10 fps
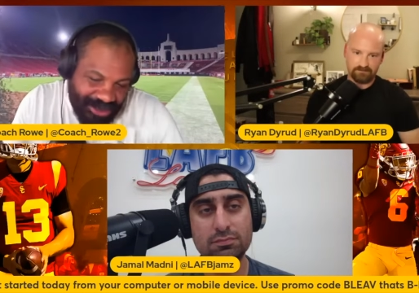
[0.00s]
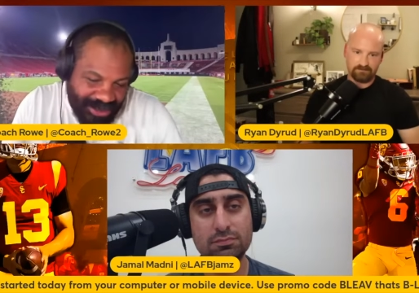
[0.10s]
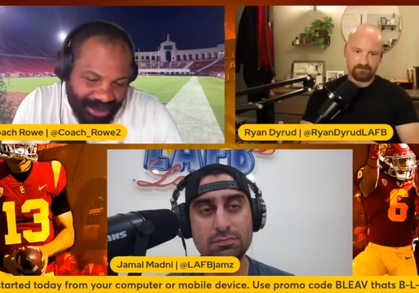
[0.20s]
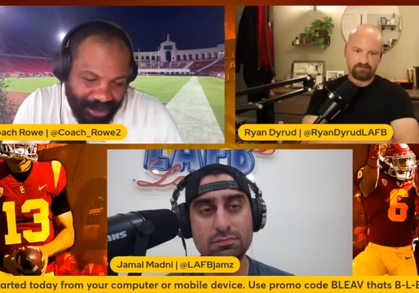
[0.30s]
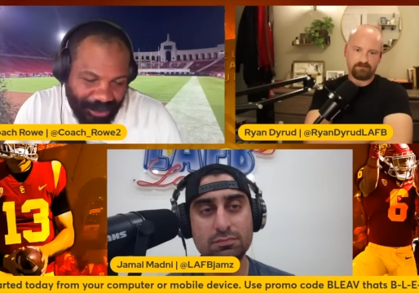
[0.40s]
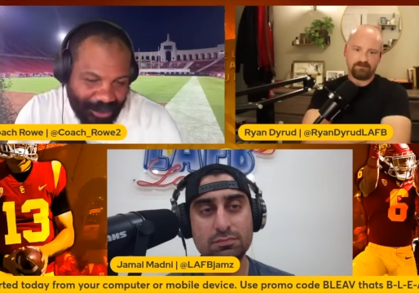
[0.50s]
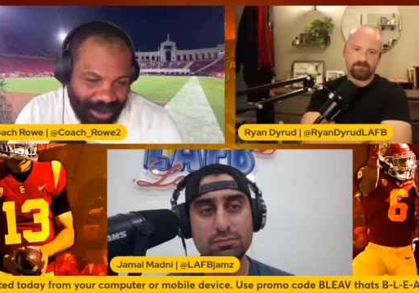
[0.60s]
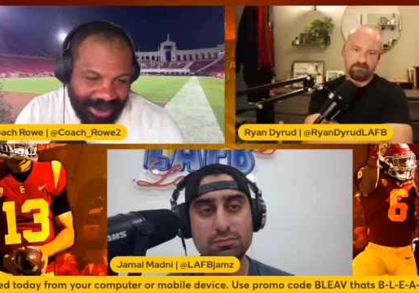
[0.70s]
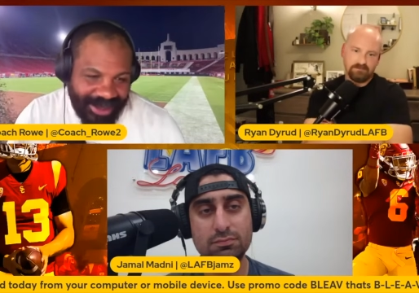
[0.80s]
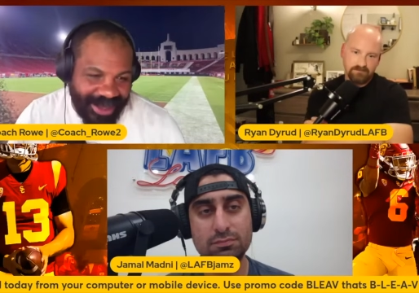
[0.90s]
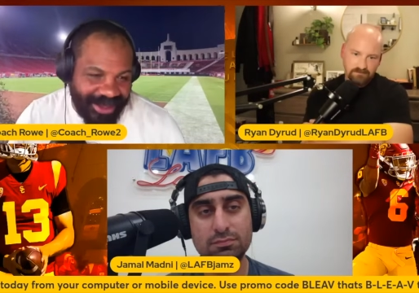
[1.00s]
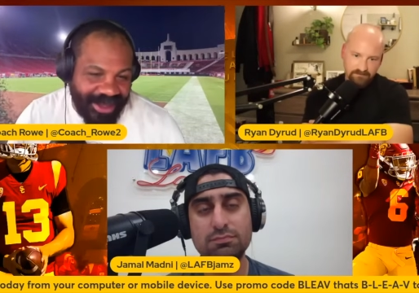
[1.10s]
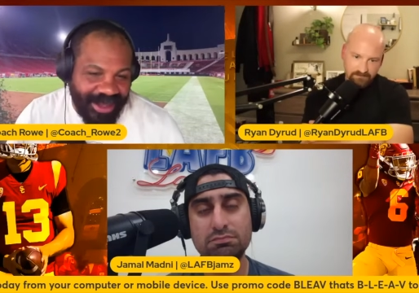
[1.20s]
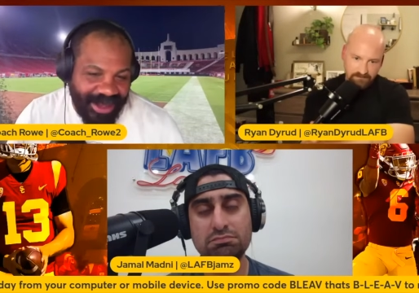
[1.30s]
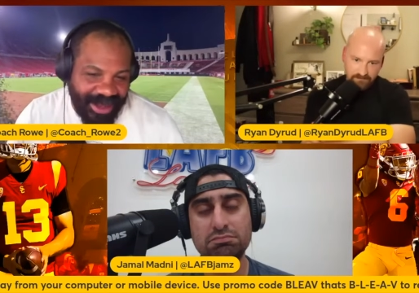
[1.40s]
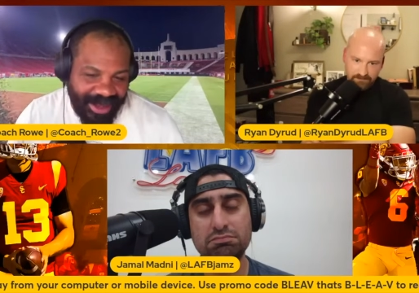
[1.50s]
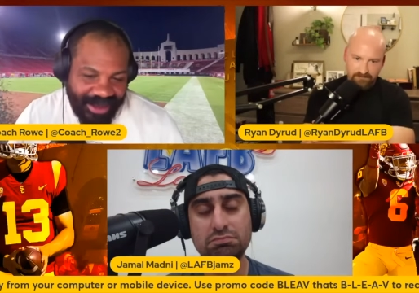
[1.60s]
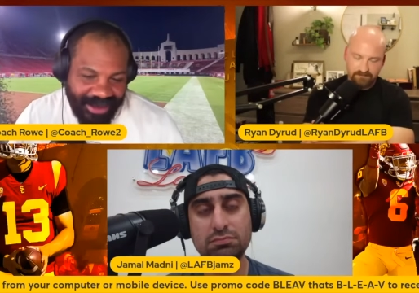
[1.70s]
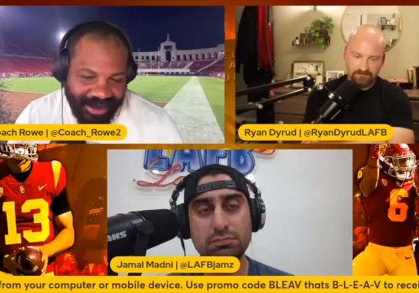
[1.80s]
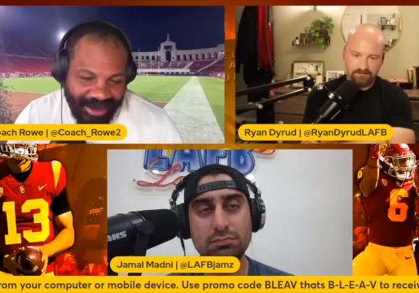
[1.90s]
Speaker 1: sold on Brian Kelly and